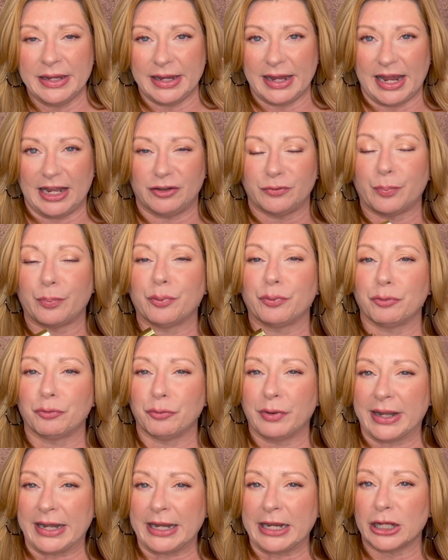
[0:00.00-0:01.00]
It's
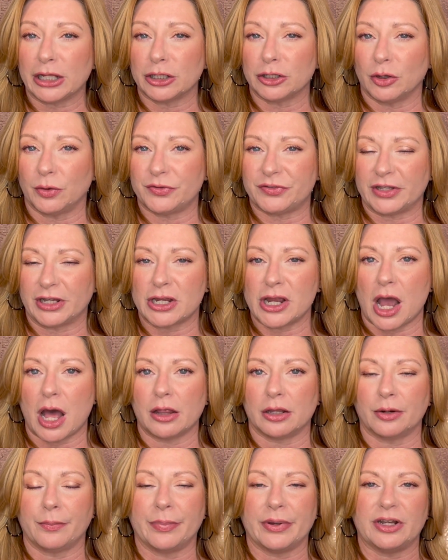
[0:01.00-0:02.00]
pretty close in
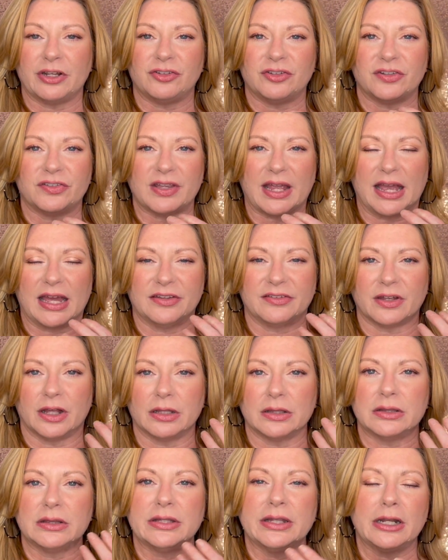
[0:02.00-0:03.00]
color, but it just adds a
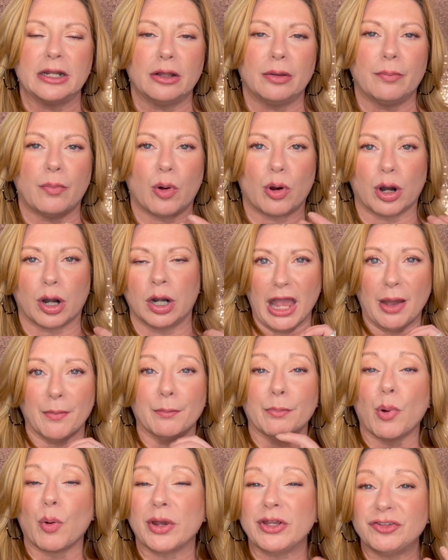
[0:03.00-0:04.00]
little more
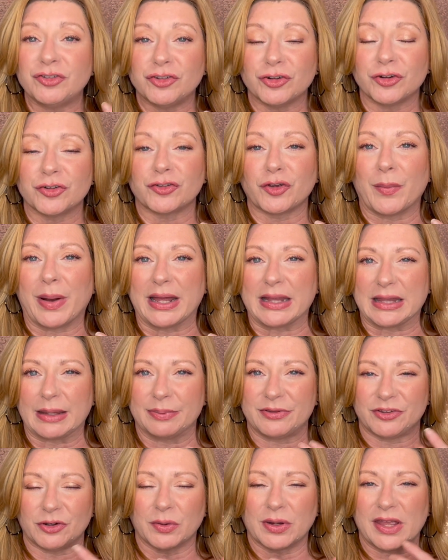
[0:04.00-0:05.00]
moisture so my
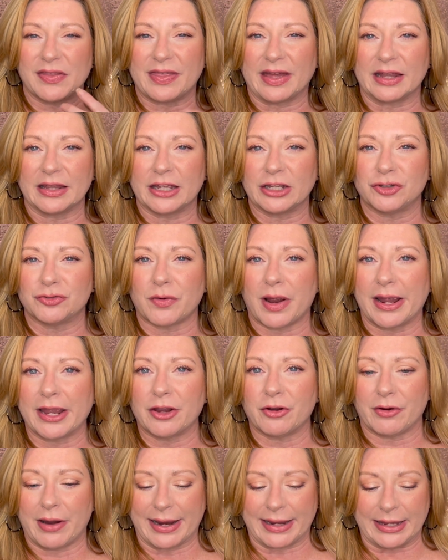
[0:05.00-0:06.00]
lips don't get that like dry,
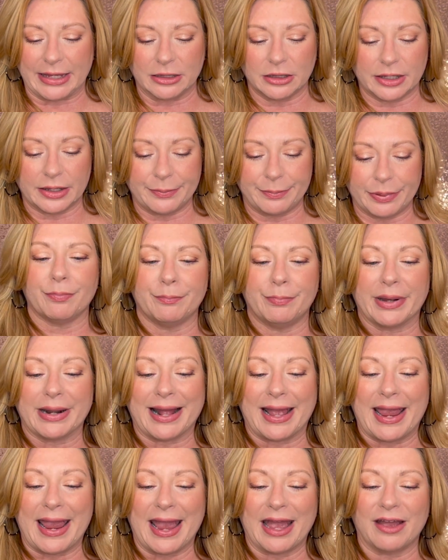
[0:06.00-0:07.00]
cracky lip. But
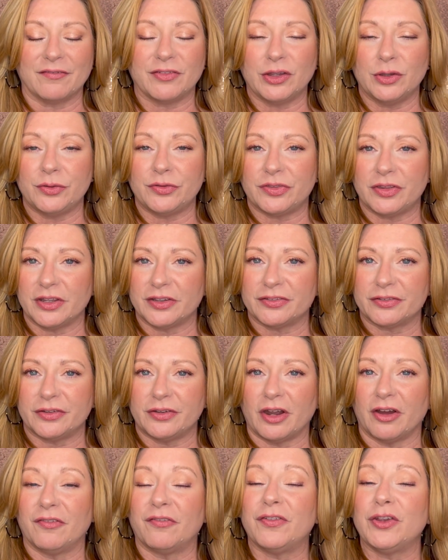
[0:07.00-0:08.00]
I have used this
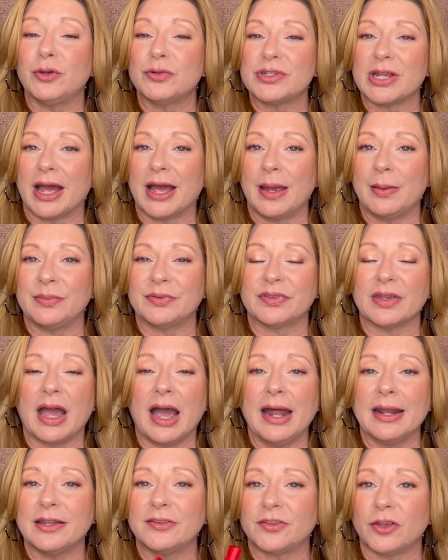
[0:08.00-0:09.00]
a few times
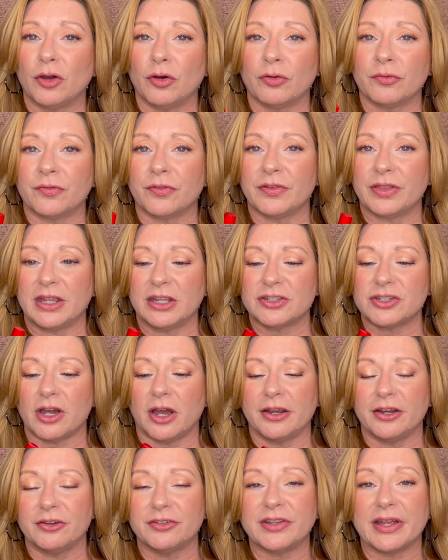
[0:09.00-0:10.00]
on its own for the
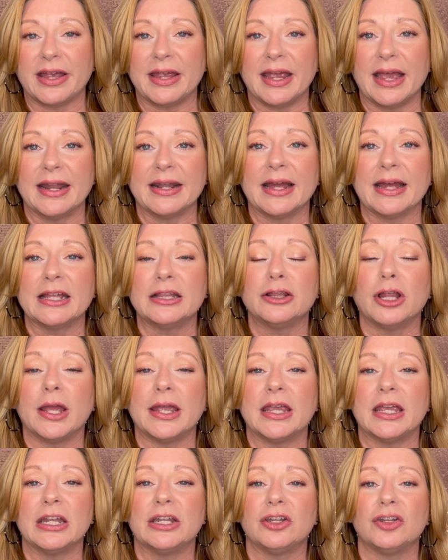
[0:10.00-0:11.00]
entire day, and I
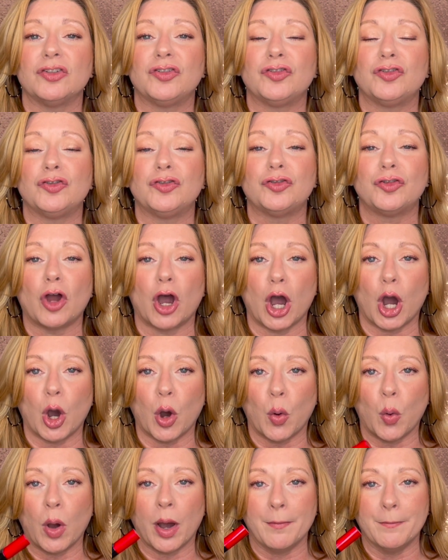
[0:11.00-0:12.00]
like it
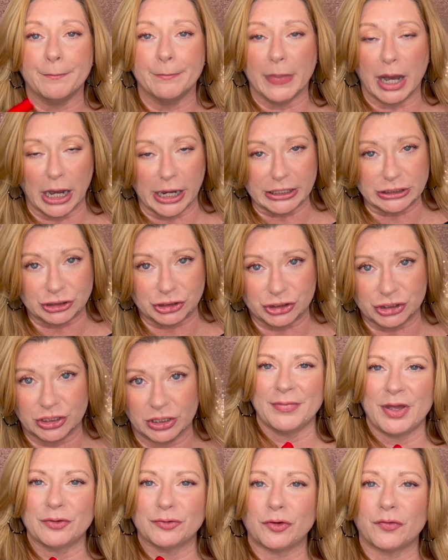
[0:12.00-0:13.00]
so much.
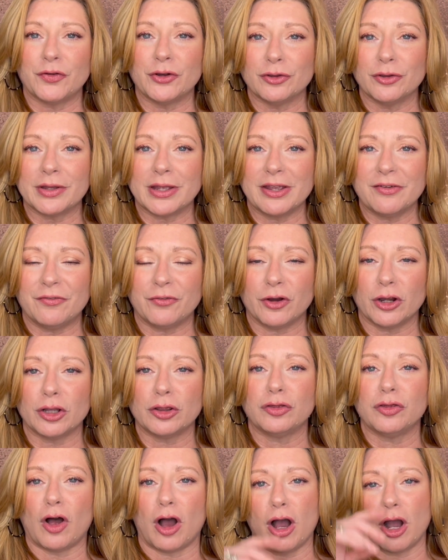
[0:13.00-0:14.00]
So if you're looking for a
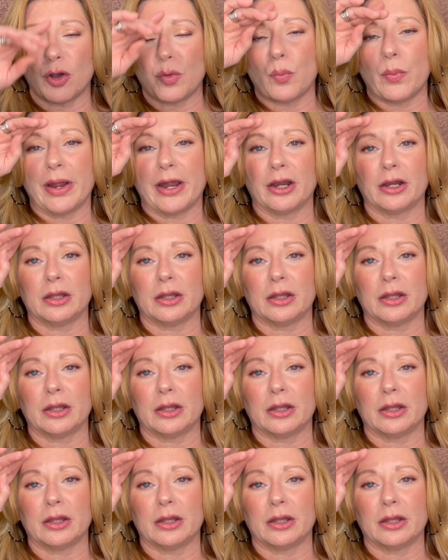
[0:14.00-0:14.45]
long wear